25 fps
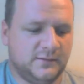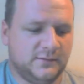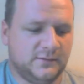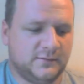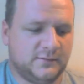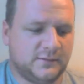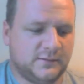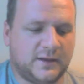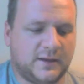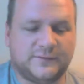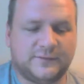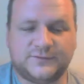
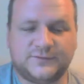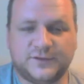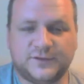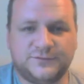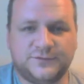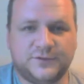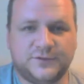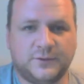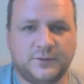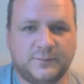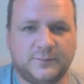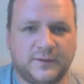after a
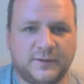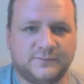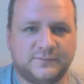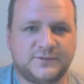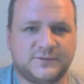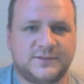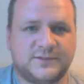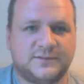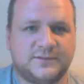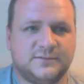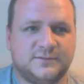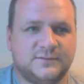few
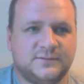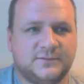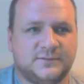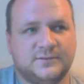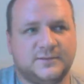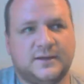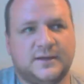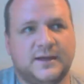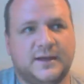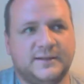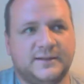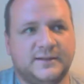months
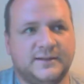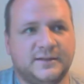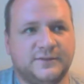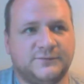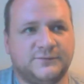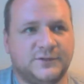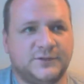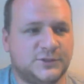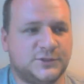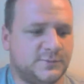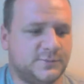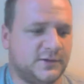had
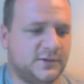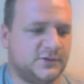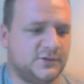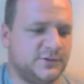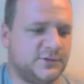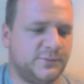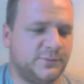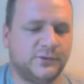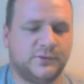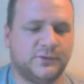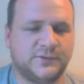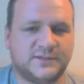enough experience
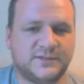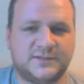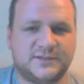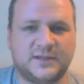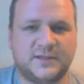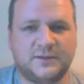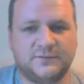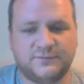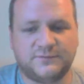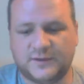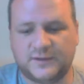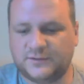to put on a
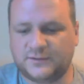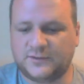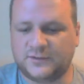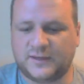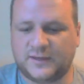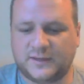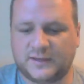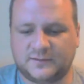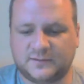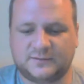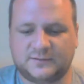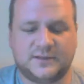CV to
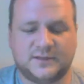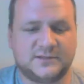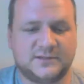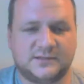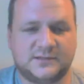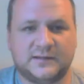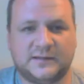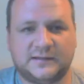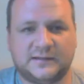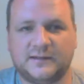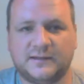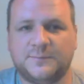get a
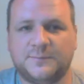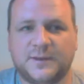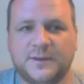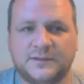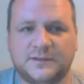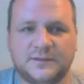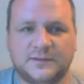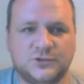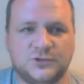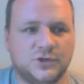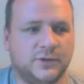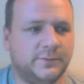slightly
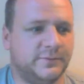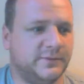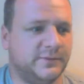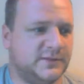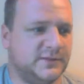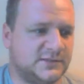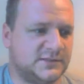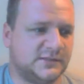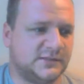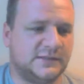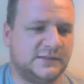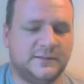better job and a
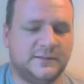slightly